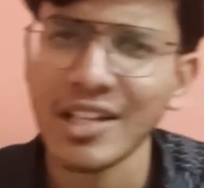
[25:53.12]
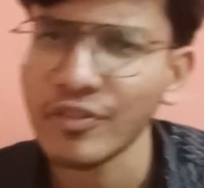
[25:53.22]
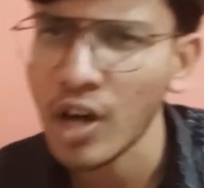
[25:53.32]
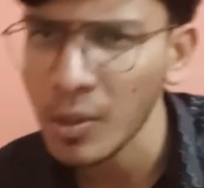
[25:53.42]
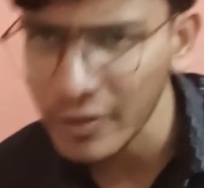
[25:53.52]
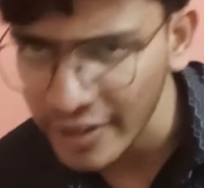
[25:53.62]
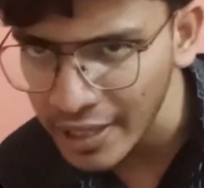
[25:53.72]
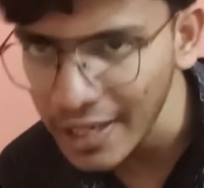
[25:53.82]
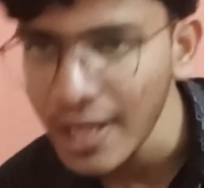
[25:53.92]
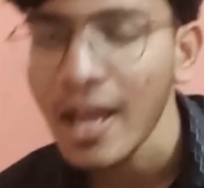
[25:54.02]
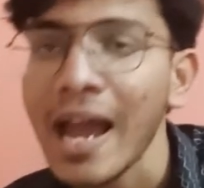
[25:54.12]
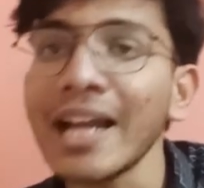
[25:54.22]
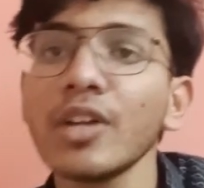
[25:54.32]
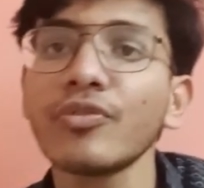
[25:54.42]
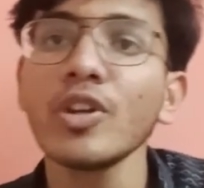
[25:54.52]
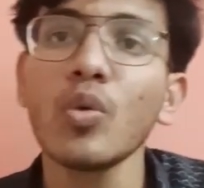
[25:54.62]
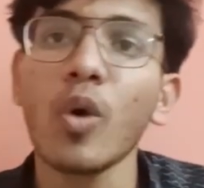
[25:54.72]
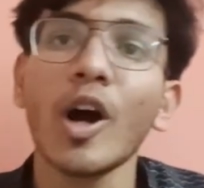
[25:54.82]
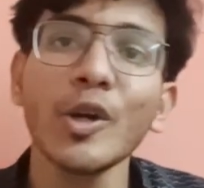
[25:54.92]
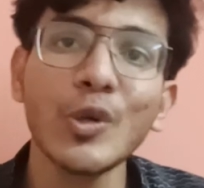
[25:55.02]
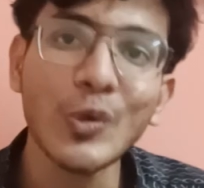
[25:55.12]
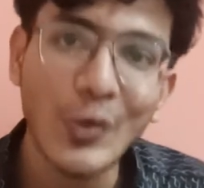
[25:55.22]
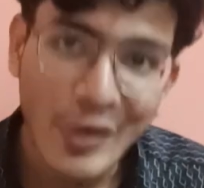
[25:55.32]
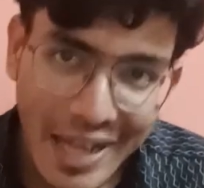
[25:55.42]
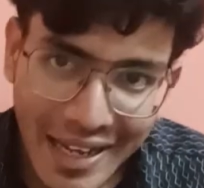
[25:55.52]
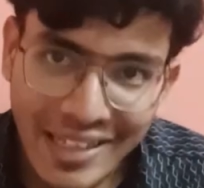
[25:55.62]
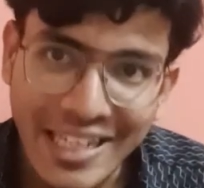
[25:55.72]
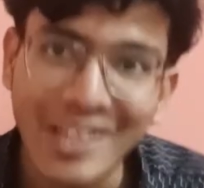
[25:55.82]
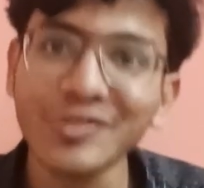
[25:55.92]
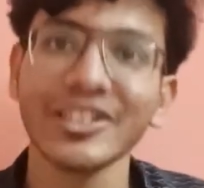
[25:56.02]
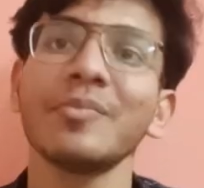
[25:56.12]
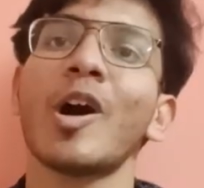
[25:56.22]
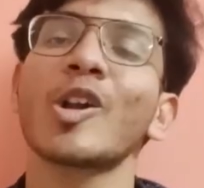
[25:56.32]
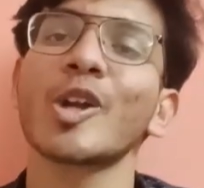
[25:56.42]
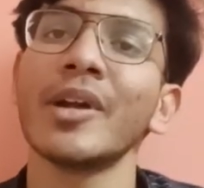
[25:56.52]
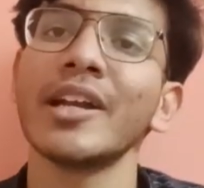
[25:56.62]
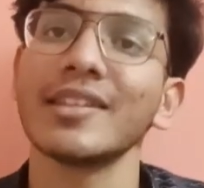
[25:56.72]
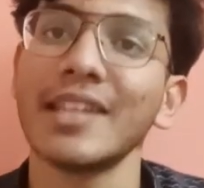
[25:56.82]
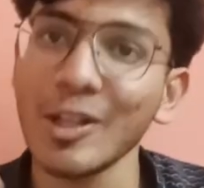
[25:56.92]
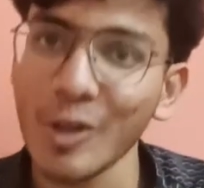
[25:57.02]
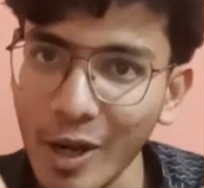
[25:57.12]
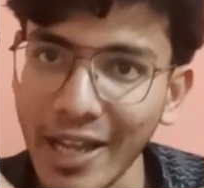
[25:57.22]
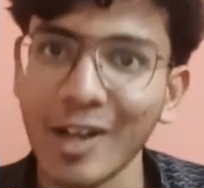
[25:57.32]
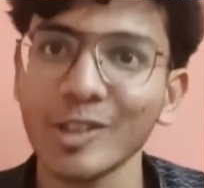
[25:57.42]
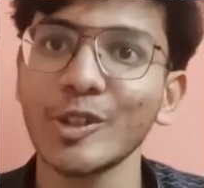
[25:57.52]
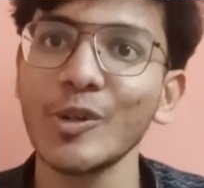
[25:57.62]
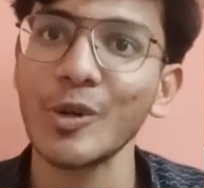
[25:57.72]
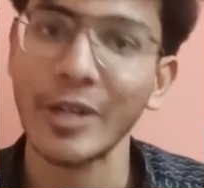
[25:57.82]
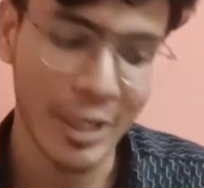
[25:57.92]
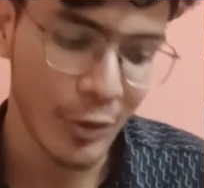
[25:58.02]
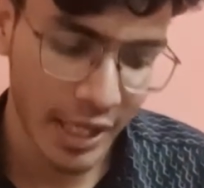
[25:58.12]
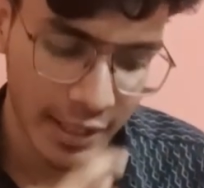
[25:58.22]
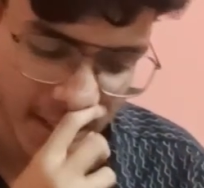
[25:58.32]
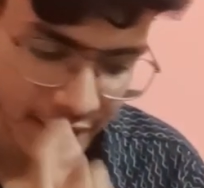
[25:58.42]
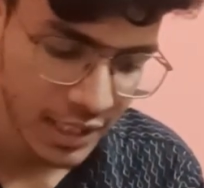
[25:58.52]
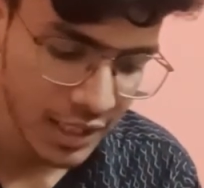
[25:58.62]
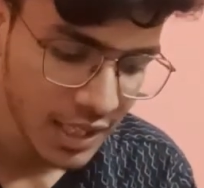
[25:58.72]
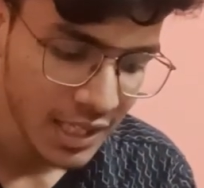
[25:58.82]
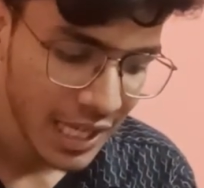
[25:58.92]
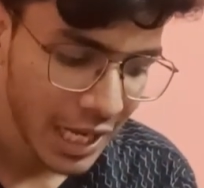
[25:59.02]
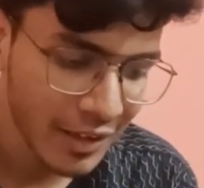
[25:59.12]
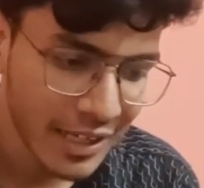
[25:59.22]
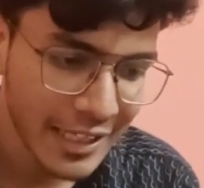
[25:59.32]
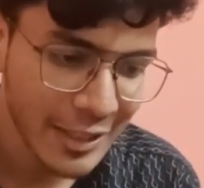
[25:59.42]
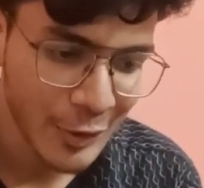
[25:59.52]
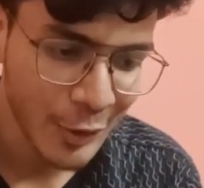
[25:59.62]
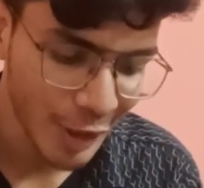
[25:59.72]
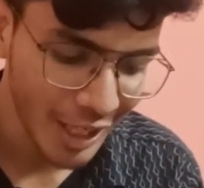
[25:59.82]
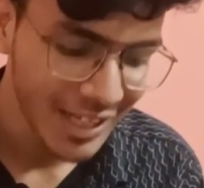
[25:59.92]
form of array, and if you want to give some argument, then you can also give that. Here I will write node